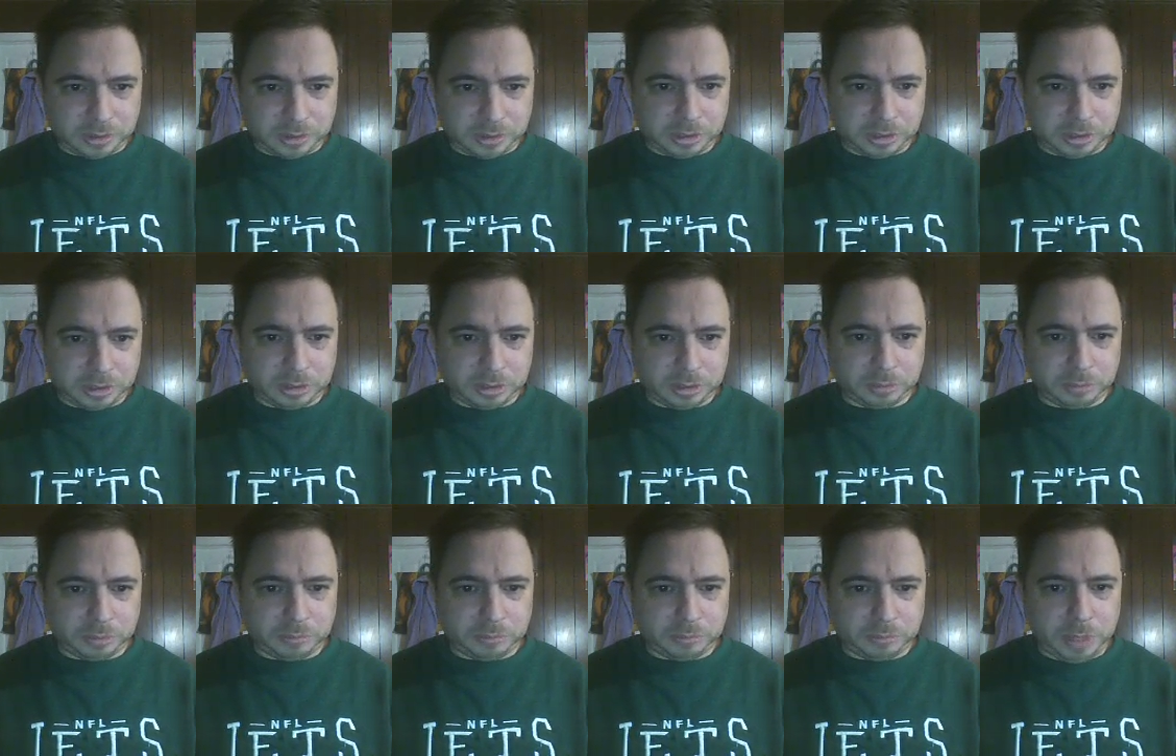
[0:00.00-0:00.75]
I
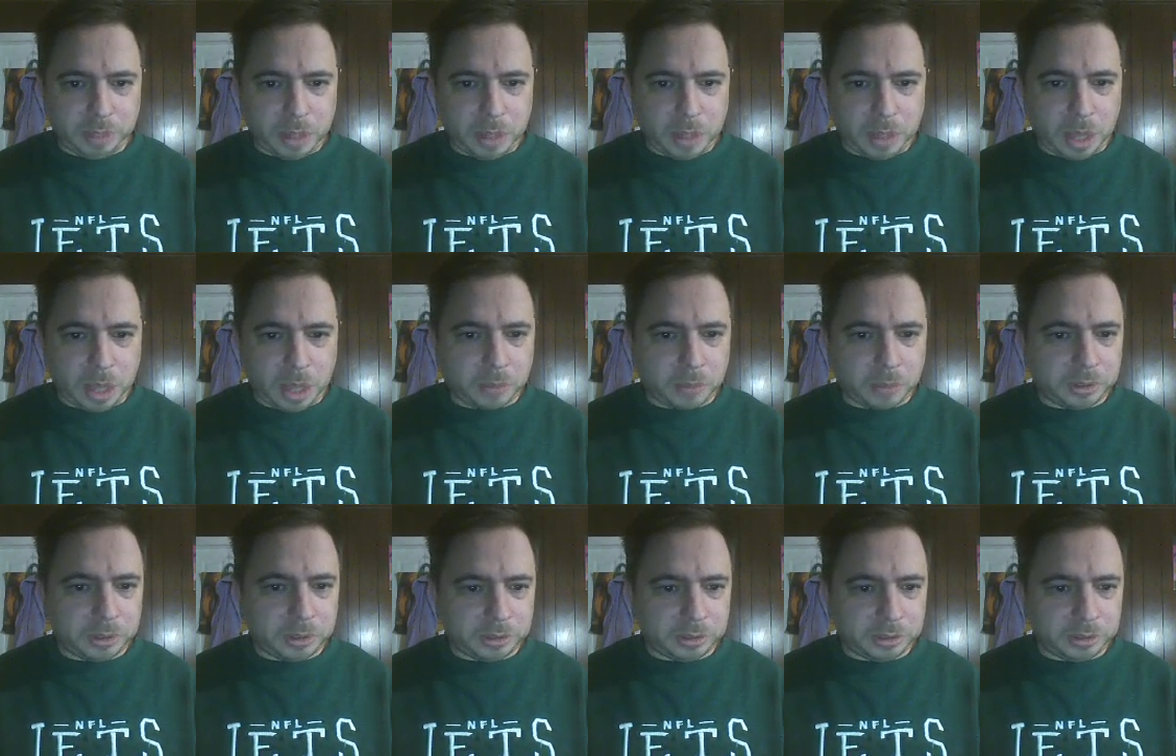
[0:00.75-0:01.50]
don't know
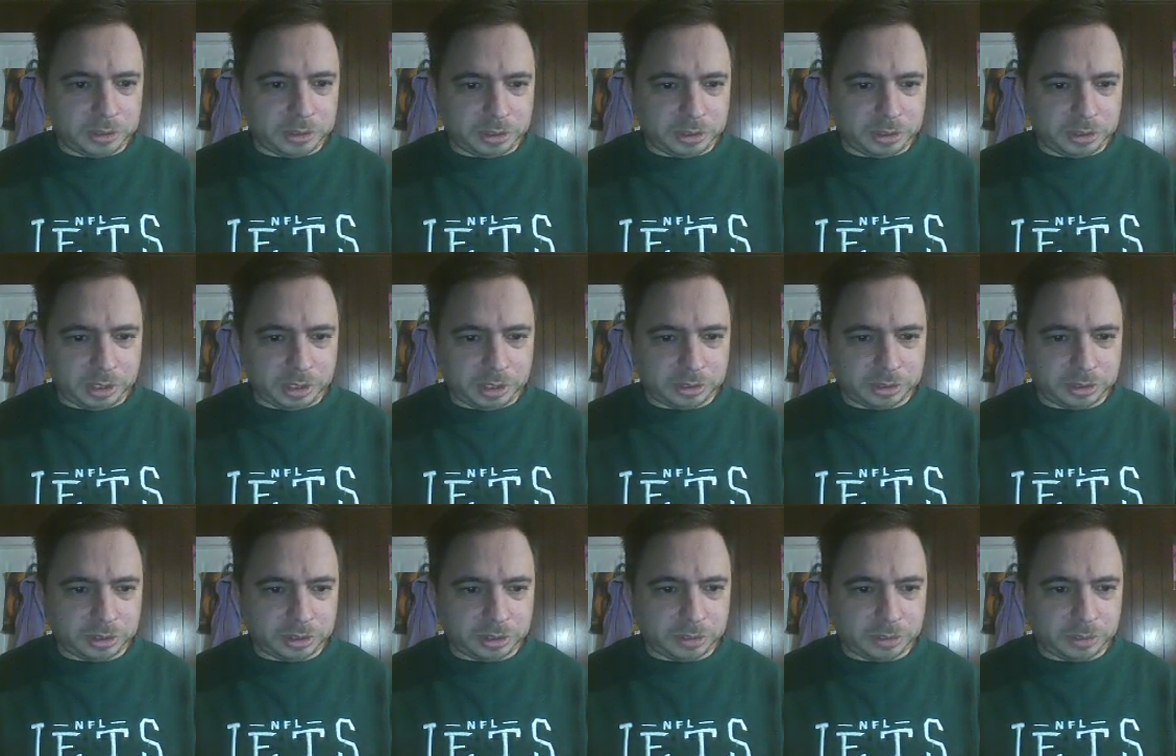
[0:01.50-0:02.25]
what the other
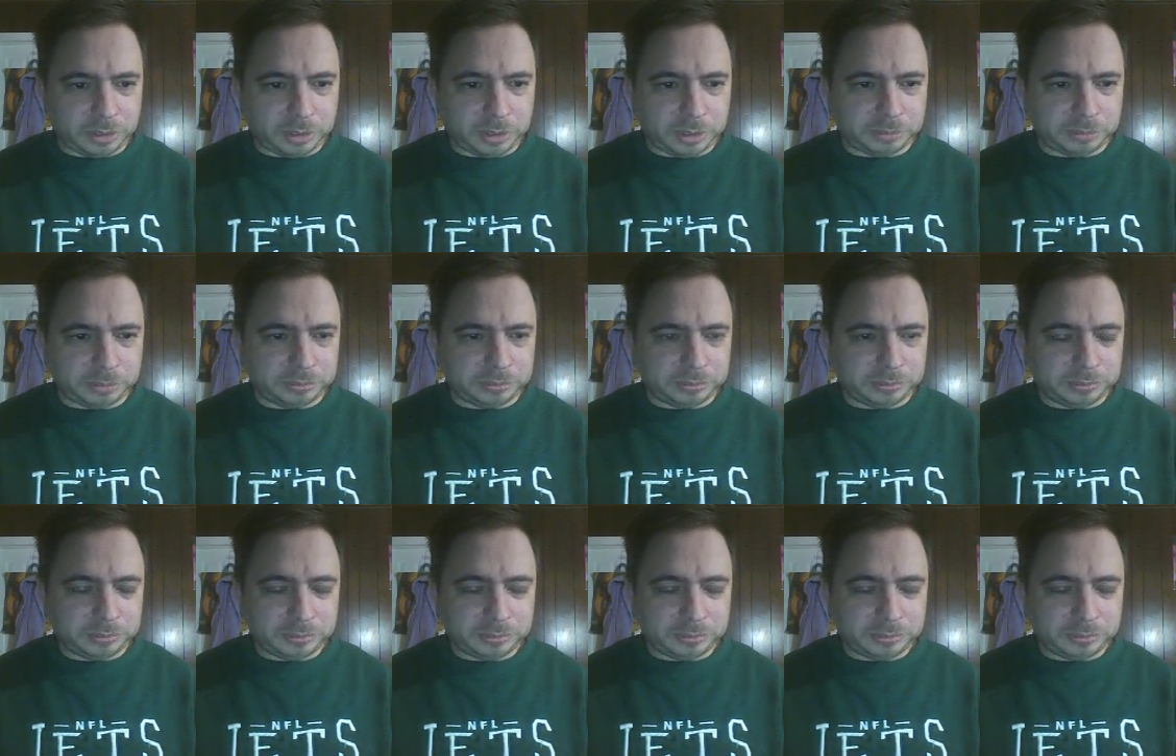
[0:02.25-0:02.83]
guy's name, um,